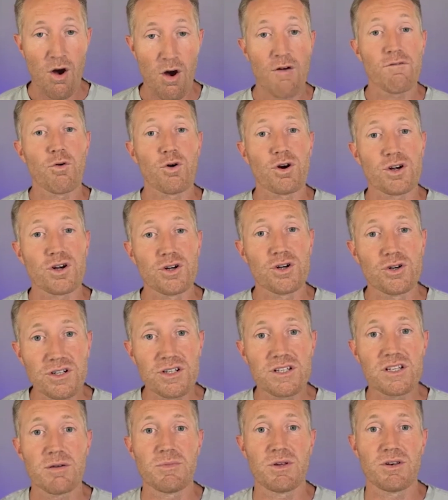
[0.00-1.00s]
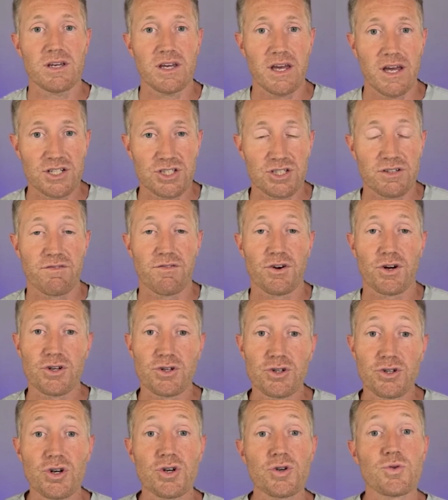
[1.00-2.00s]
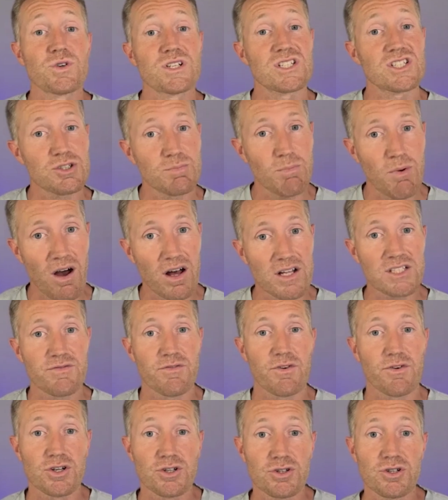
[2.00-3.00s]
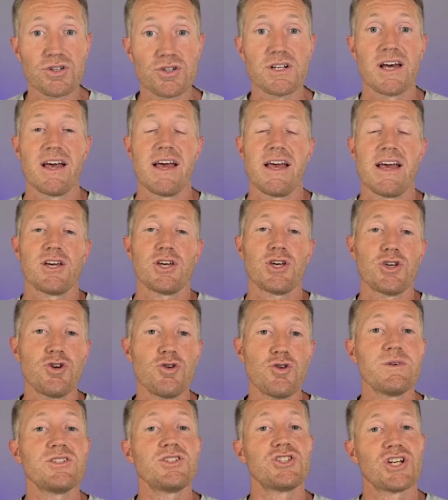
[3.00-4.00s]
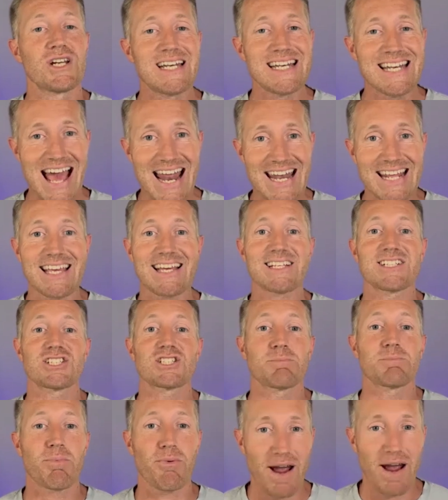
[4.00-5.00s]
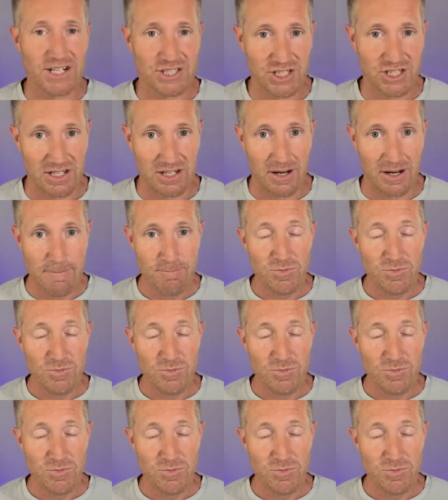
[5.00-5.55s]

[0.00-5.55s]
for good communication, for good response, for good human genetic expression.